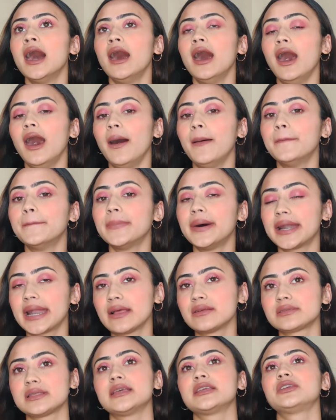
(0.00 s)
but I
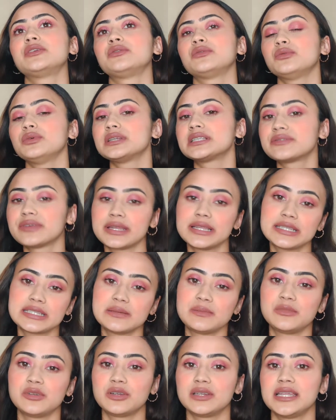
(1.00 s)
was like, it's very
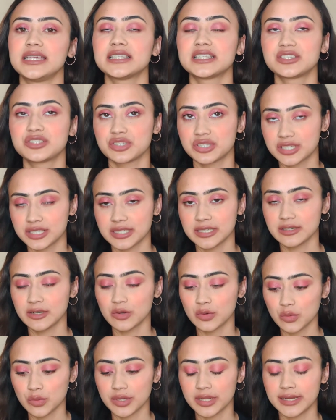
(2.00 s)
similar, let's just
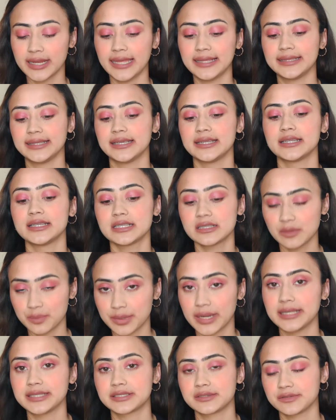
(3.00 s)
include it, and there is a
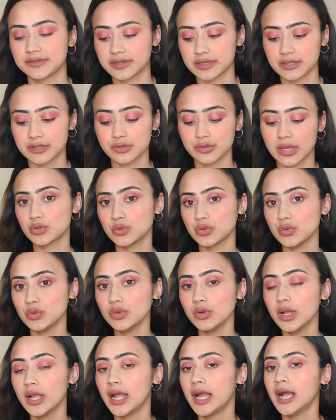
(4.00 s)
price difference.
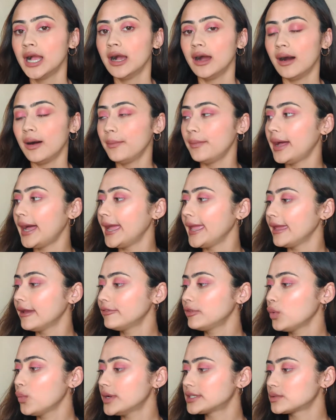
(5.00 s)
So I have
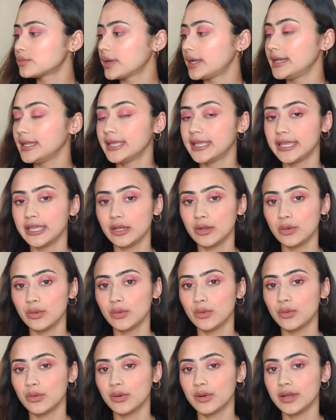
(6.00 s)
the Wet n Wild
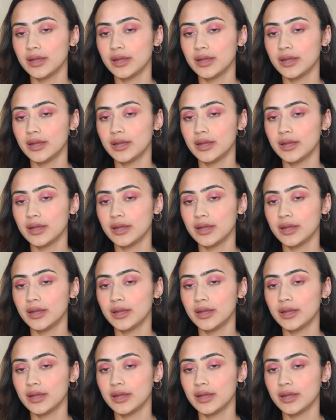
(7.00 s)
Hello